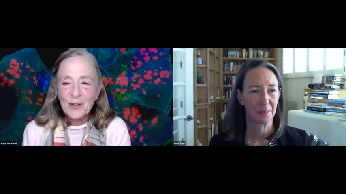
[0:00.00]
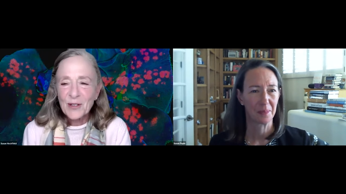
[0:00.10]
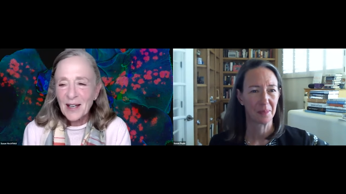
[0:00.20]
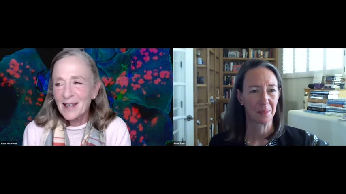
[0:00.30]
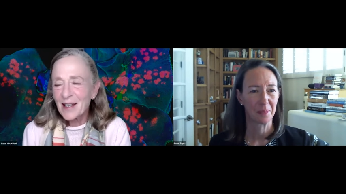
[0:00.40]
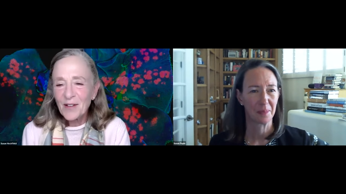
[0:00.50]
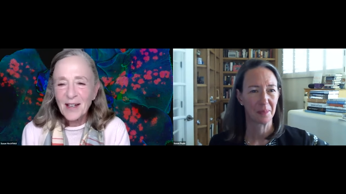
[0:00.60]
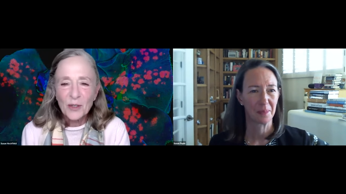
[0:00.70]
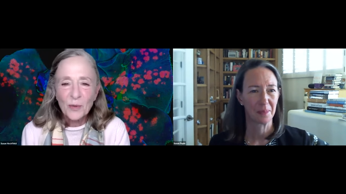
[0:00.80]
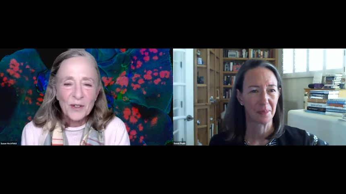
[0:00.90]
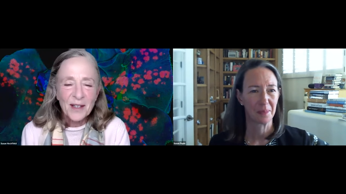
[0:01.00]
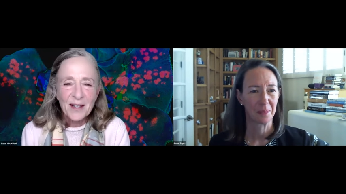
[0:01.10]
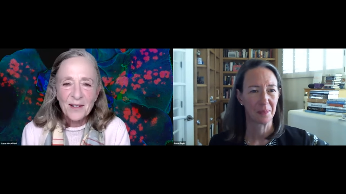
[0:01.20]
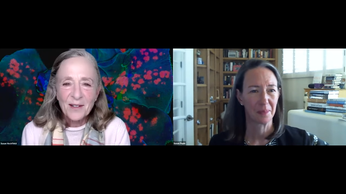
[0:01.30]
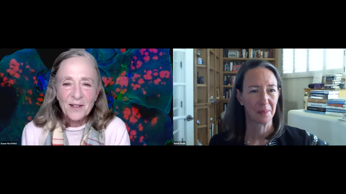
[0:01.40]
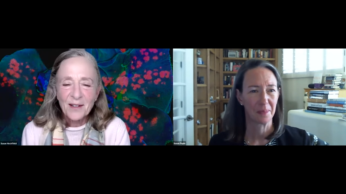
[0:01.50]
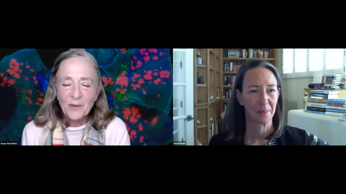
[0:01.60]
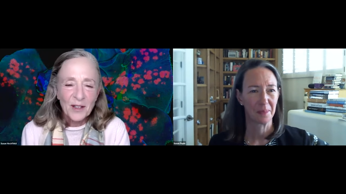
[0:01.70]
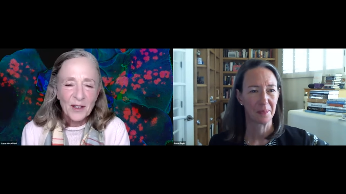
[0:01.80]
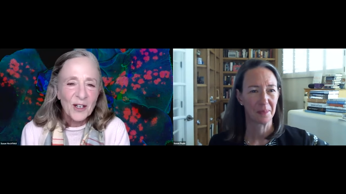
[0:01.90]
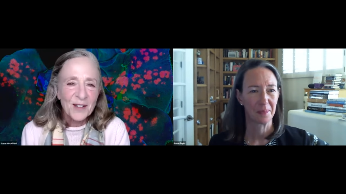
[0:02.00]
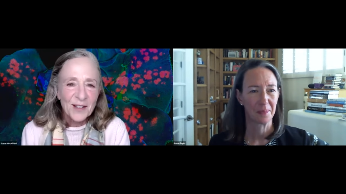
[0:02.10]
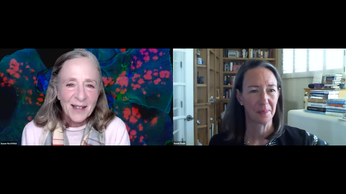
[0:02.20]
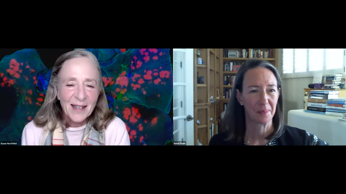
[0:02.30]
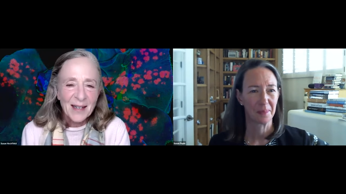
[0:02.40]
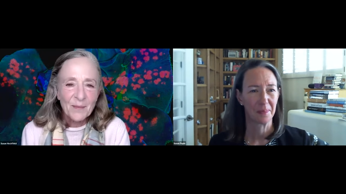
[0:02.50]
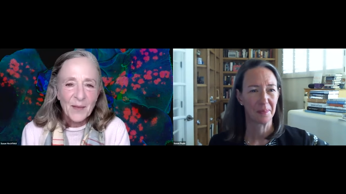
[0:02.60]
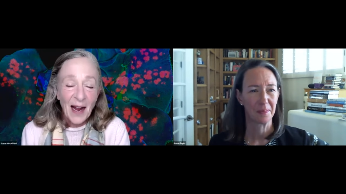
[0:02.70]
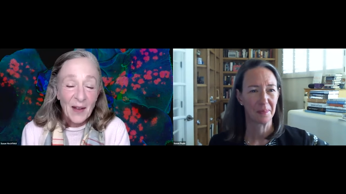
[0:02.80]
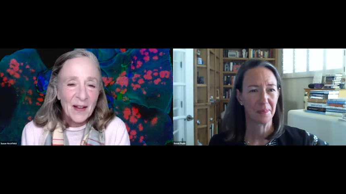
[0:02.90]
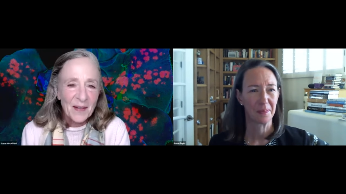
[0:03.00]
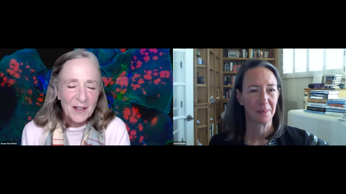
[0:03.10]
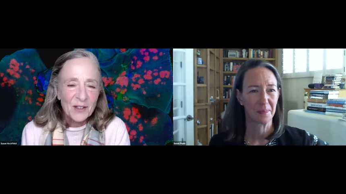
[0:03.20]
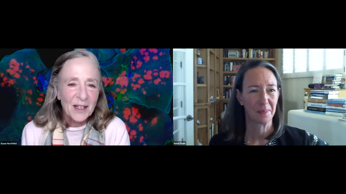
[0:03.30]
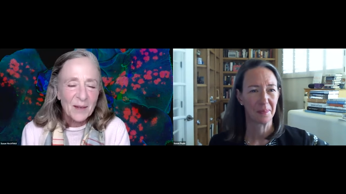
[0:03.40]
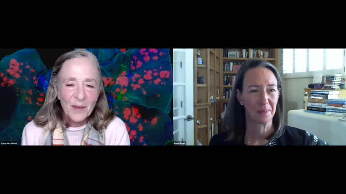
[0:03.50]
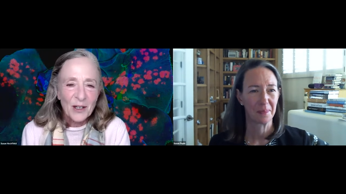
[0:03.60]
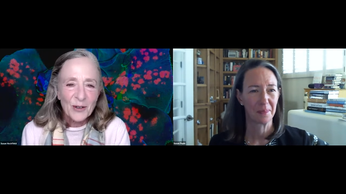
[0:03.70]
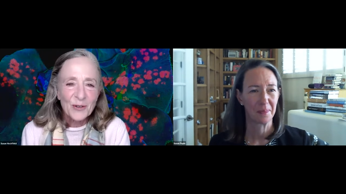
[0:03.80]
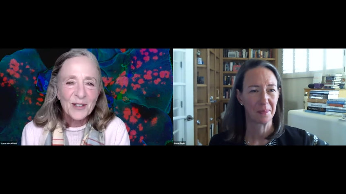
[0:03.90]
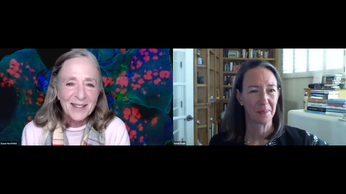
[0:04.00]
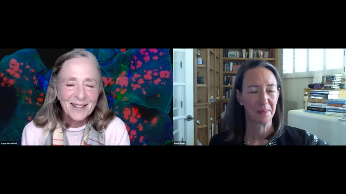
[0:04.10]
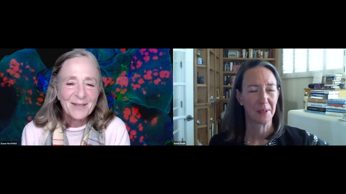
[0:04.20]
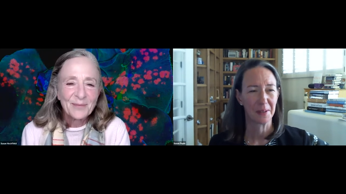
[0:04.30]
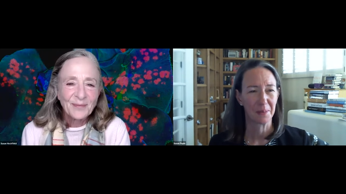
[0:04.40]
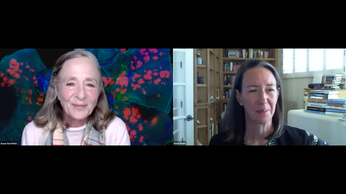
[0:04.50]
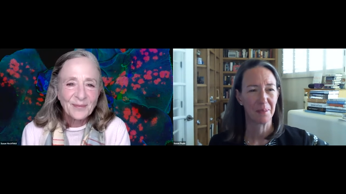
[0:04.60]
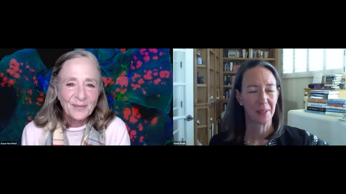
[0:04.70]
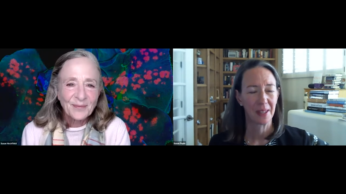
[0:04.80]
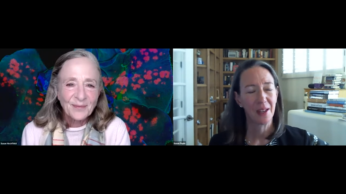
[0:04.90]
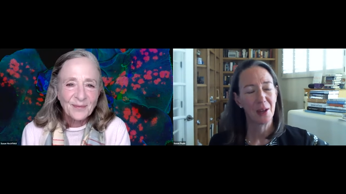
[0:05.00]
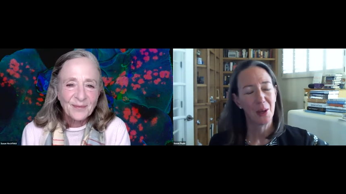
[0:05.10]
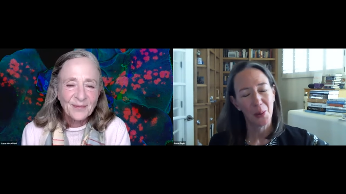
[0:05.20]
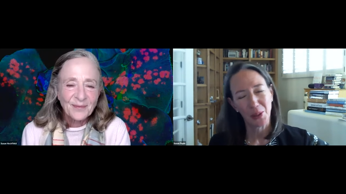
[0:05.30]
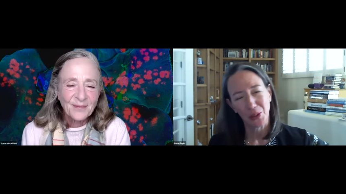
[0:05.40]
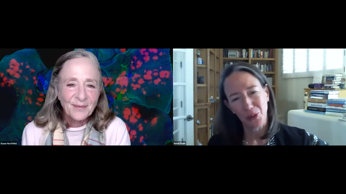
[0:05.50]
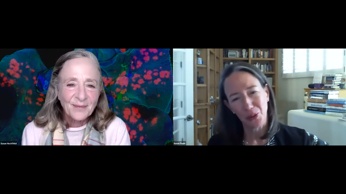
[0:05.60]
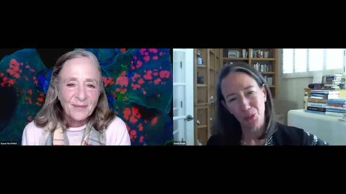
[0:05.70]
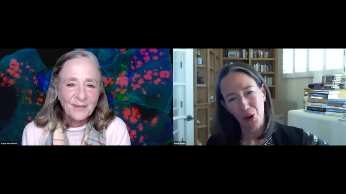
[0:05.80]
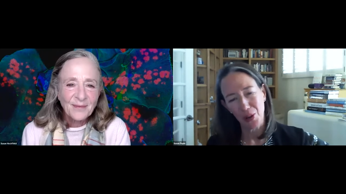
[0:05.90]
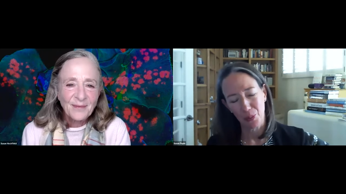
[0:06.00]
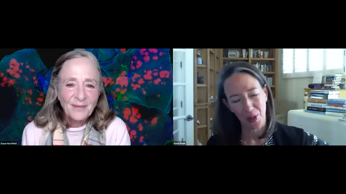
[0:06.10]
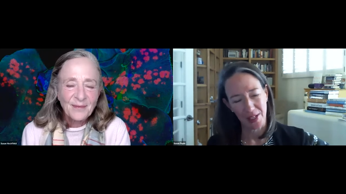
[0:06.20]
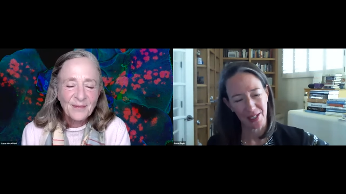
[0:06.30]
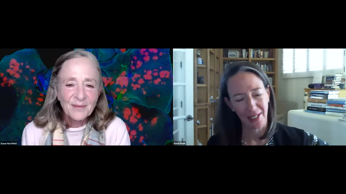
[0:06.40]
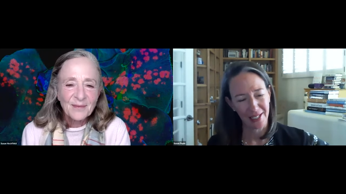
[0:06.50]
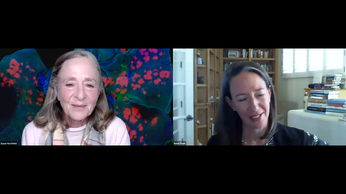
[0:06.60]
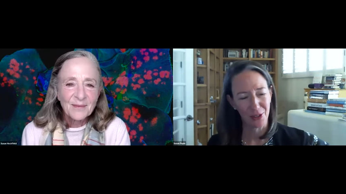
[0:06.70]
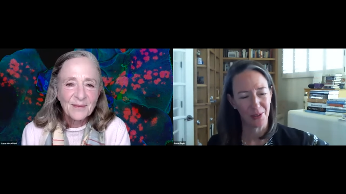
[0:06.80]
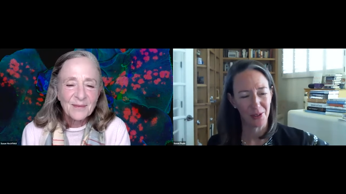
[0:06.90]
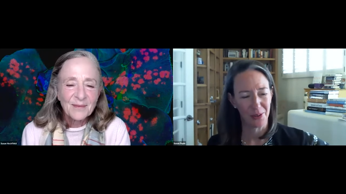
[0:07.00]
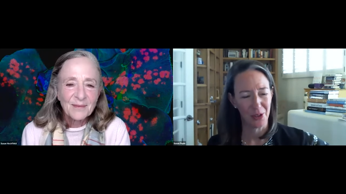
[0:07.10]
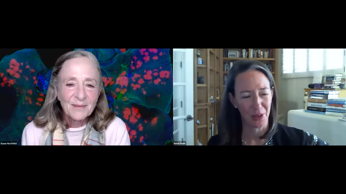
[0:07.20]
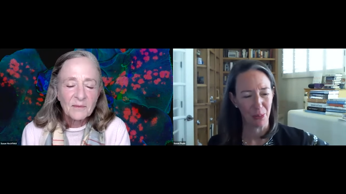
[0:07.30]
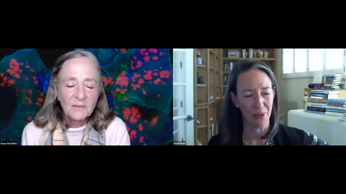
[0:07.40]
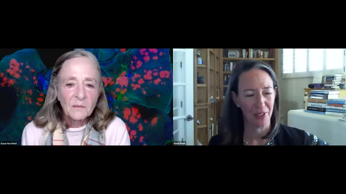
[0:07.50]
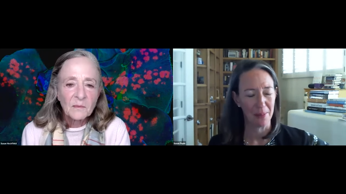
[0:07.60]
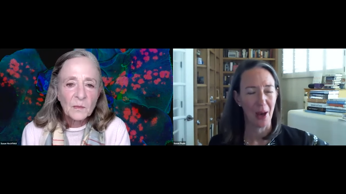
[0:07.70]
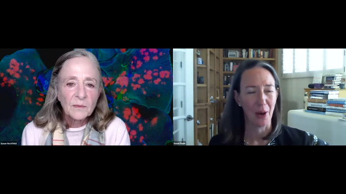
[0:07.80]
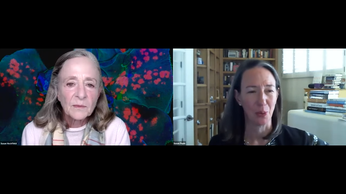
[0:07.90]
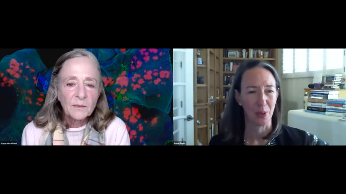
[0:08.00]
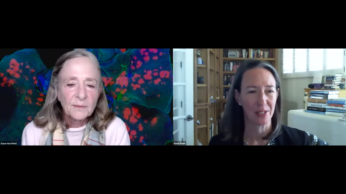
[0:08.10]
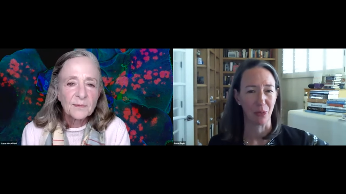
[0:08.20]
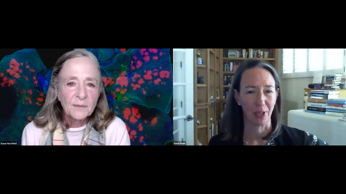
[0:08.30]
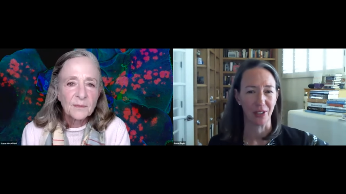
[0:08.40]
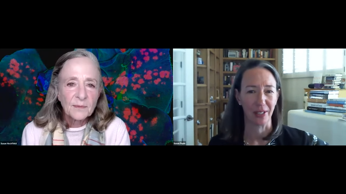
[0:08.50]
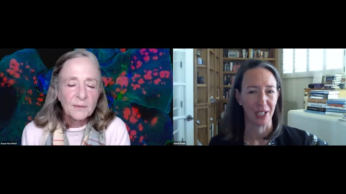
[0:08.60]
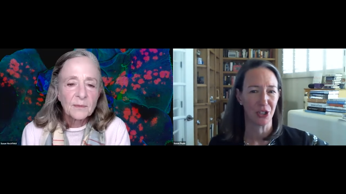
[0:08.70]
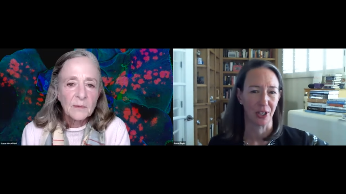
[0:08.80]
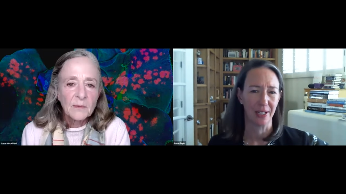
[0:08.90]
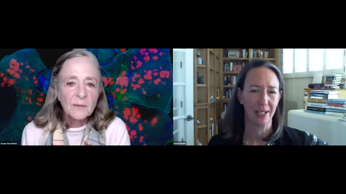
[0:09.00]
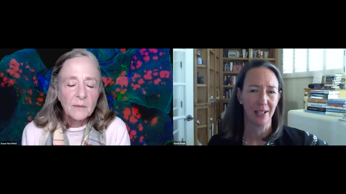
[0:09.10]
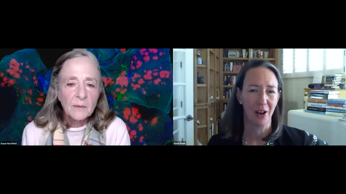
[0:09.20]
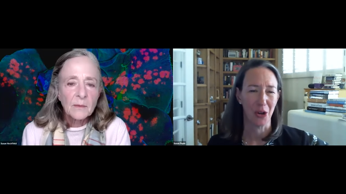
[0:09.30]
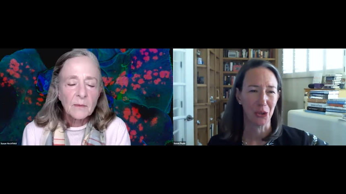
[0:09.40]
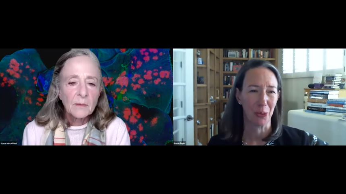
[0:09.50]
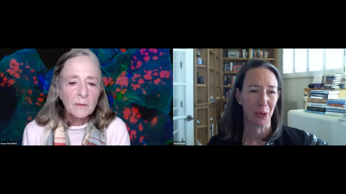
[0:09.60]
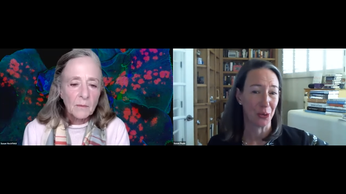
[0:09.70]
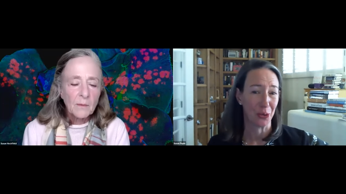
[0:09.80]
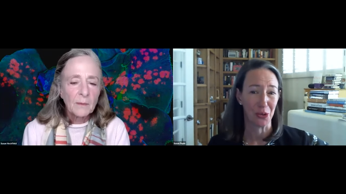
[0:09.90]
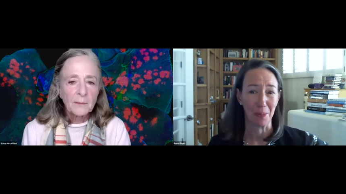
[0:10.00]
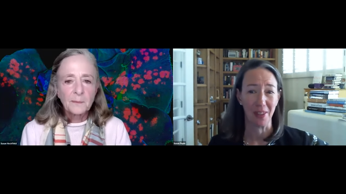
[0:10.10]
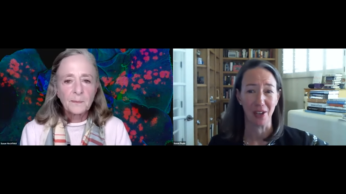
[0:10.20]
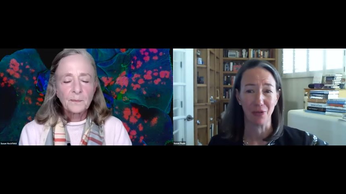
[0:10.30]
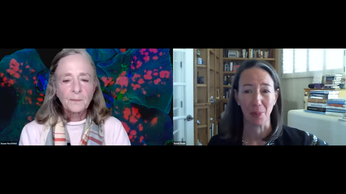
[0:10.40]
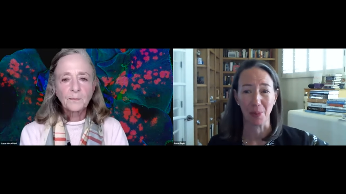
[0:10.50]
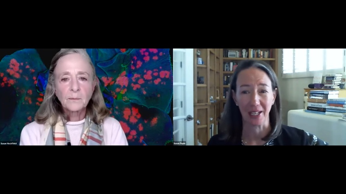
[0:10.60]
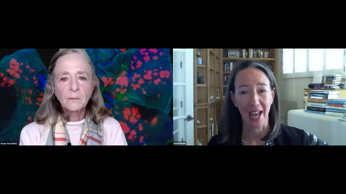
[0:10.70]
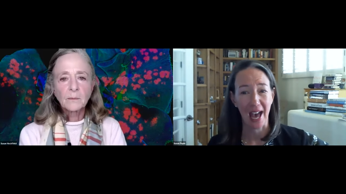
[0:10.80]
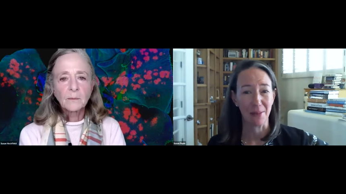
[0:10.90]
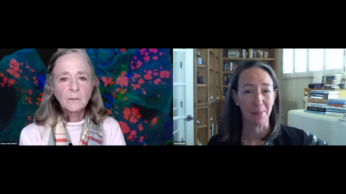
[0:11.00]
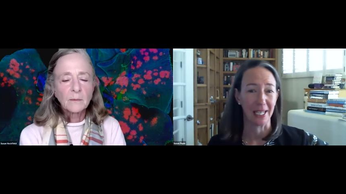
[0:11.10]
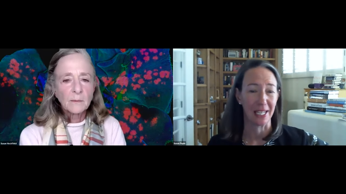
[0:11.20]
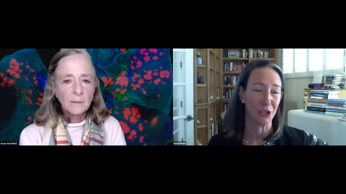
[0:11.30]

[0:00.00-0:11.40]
Speaker 1: or scientific expertise to really change the game. I think this is going to be huge.
Speaker 2: You brought up risk. I'd like to talk briefly about risk and regulation. Entrepreneurs, be they from the academy,